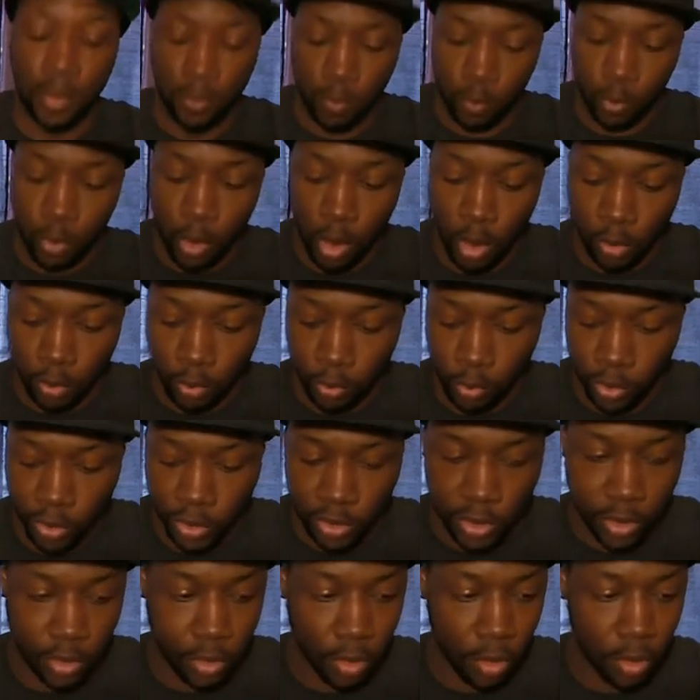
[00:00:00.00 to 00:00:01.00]
we all know that
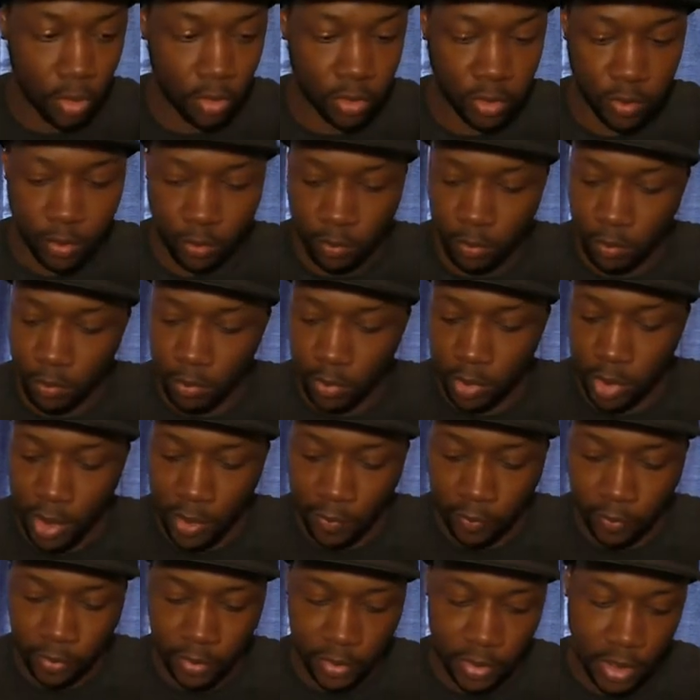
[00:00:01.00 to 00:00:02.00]
Seaguar is
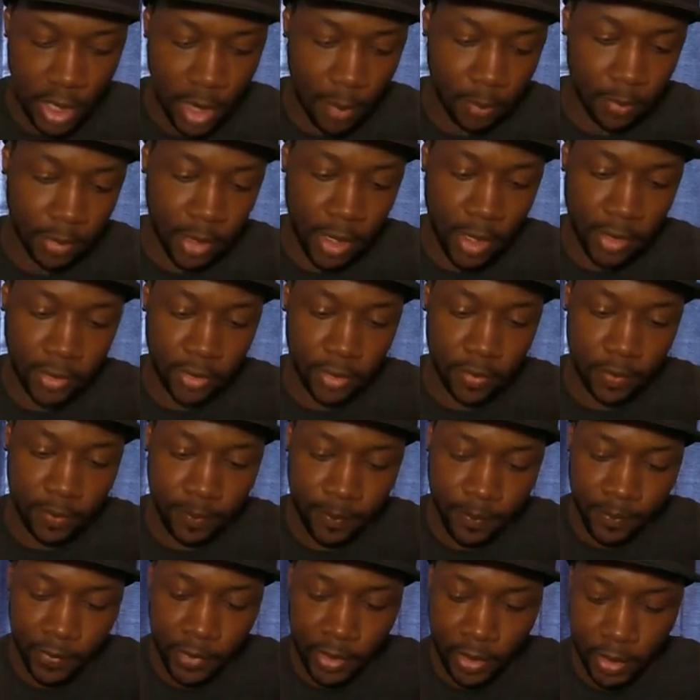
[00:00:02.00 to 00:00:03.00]
definitely top notch.
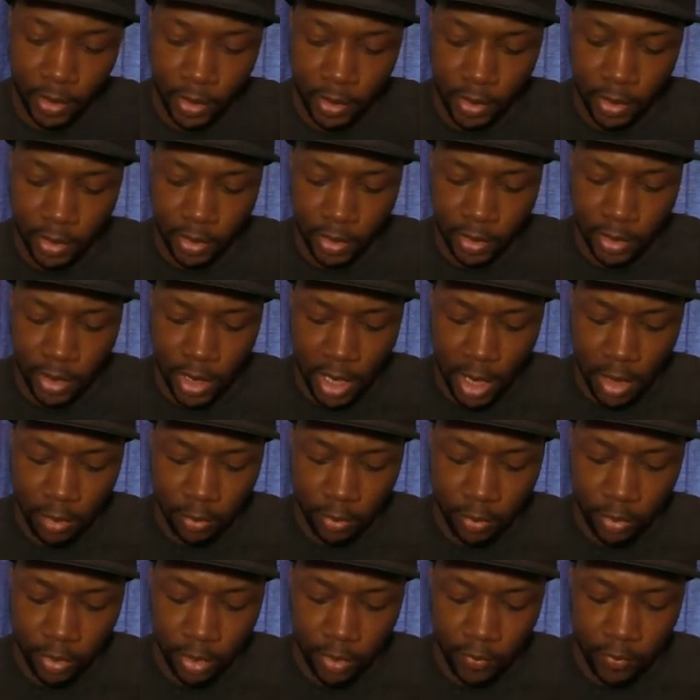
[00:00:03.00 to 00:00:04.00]
And in this
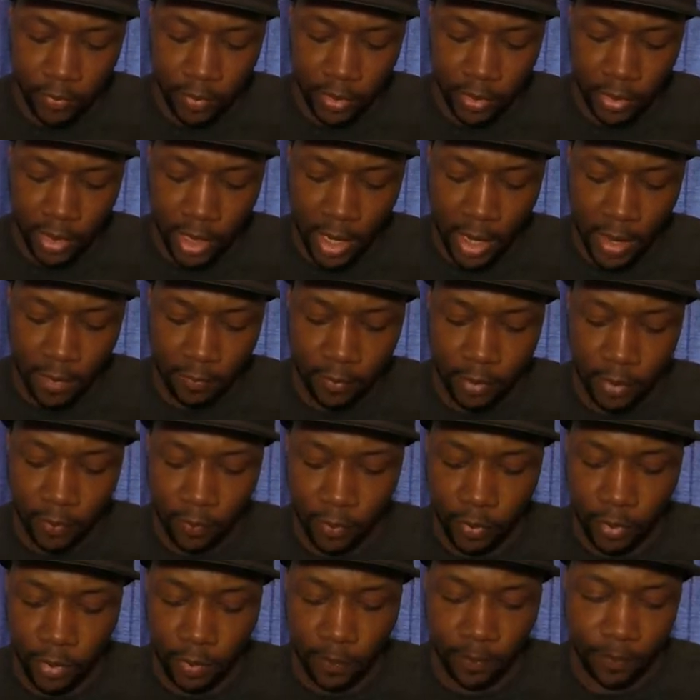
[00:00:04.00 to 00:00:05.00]
calendar, they have
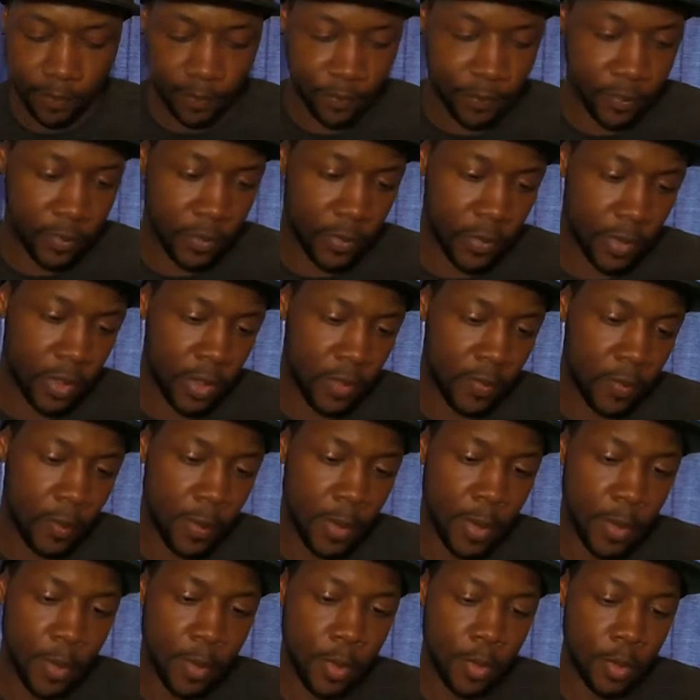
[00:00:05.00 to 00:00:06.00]
different different
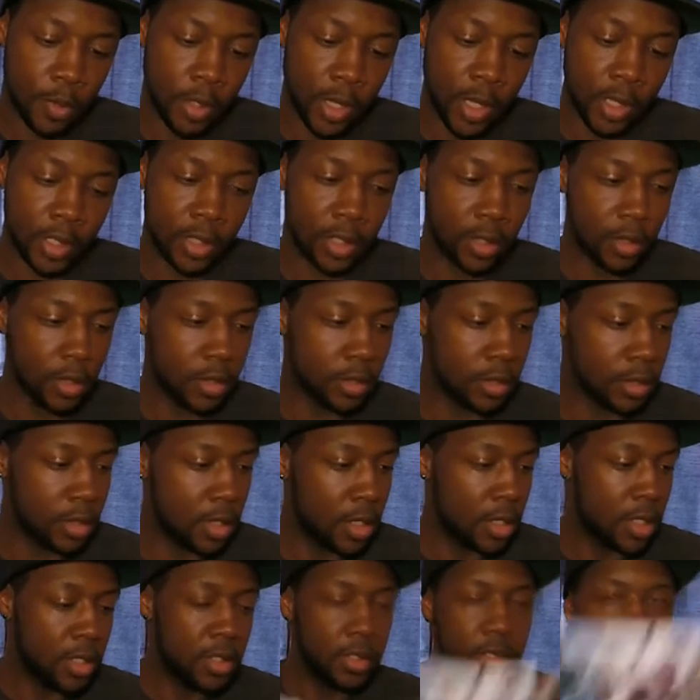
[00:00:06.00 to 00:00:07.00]
people like
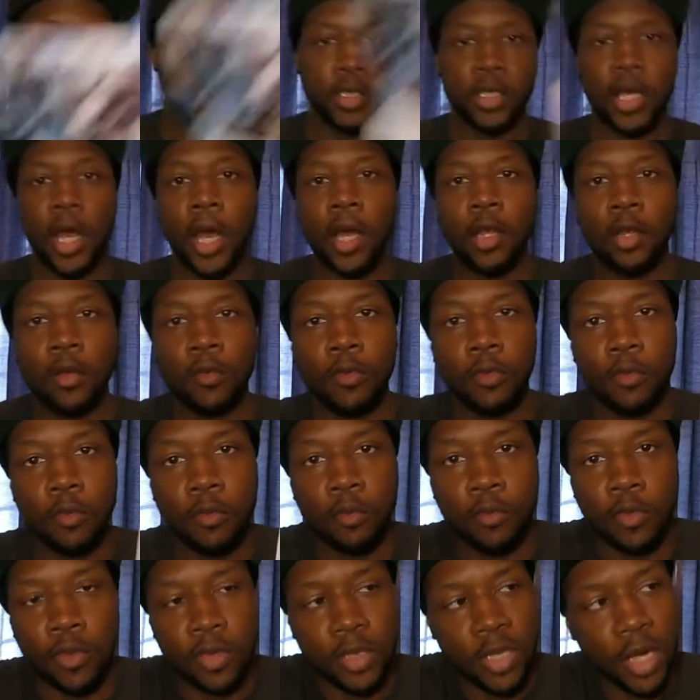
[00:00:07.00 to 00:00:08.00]
Tyler
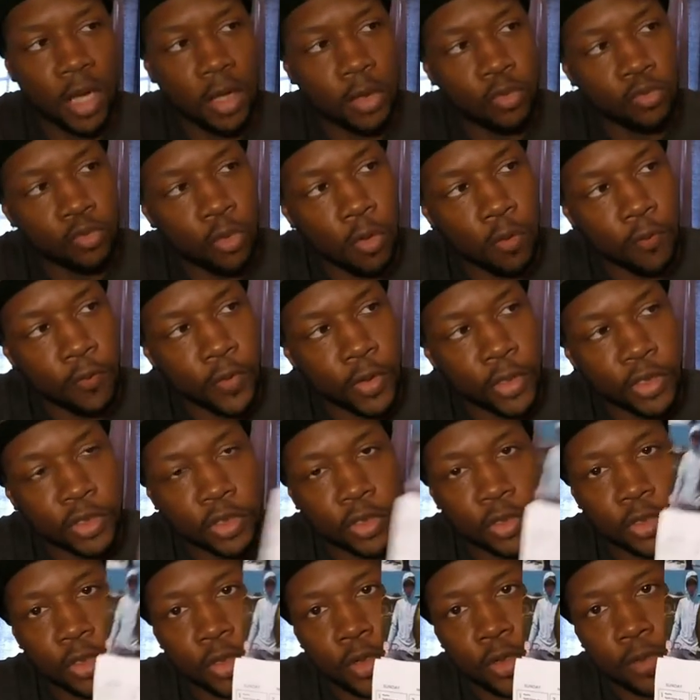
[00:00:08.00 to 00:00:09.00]
from Tyler's Reel
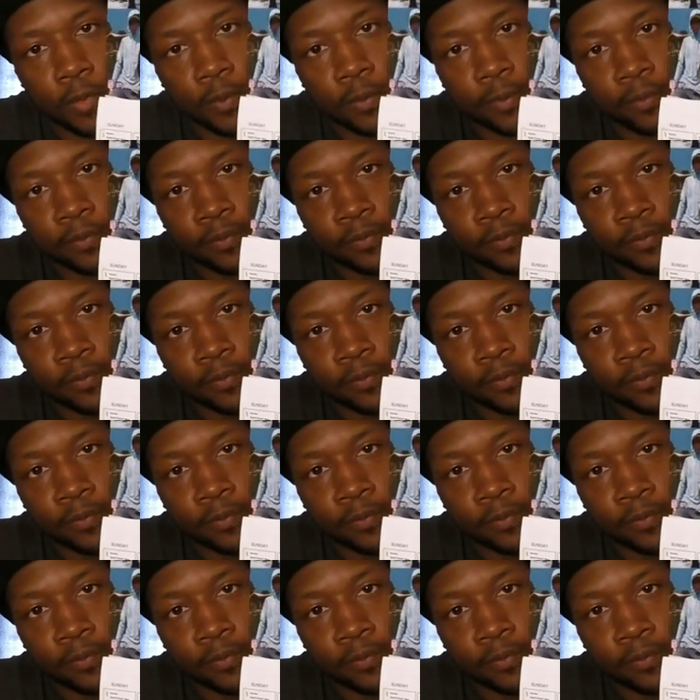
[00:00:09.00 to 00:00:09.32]
Fishing here.